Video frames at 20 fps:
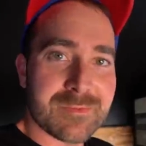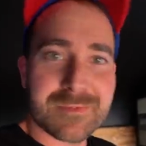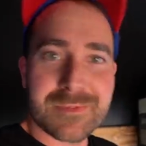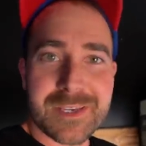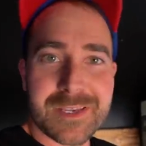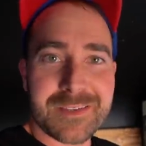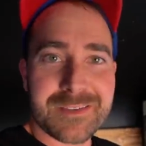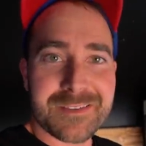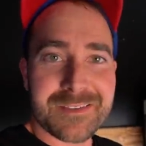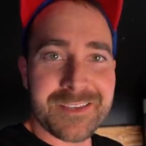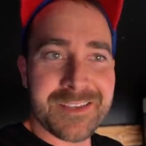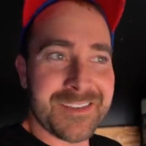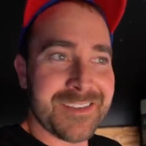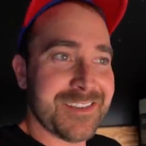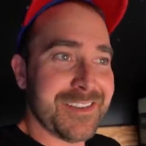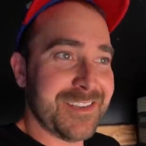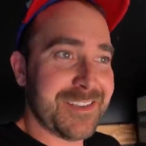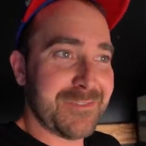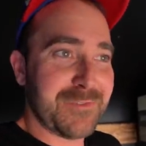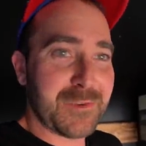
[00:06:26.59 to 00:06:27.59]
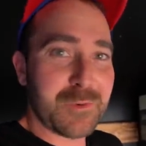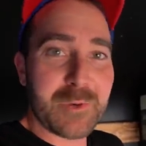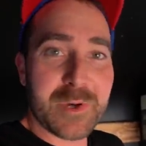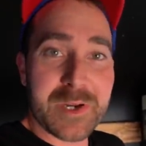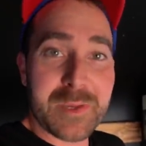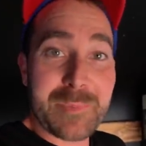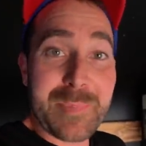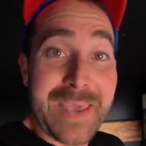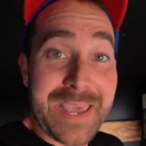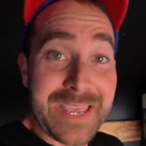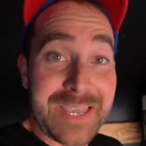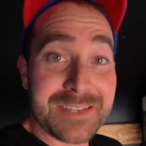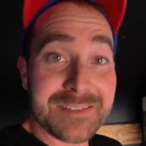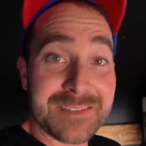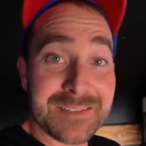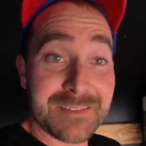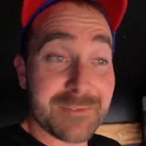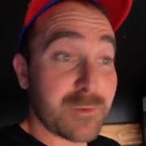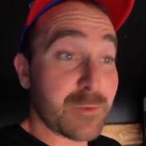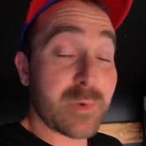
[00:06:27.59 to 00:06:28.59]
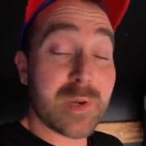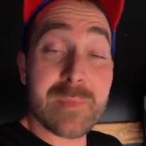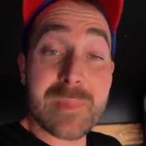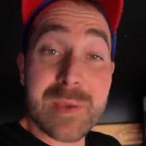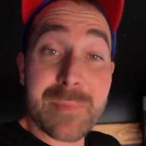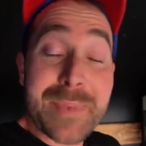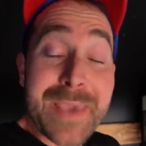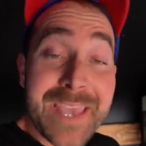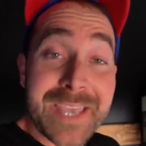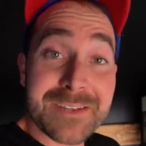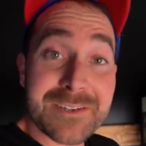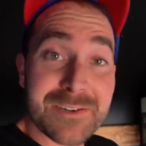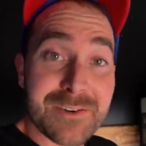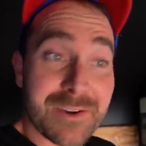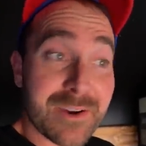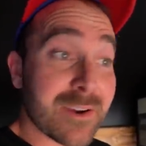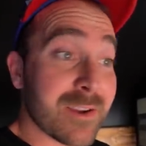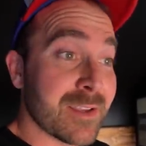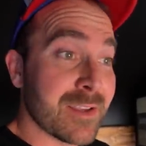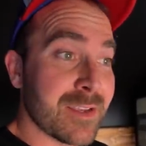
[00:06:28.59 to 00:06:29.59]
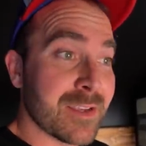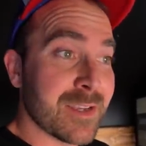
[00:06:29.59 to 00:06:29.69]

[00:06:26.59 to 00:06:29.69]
Like, if you want to paint, if you want to be a painter,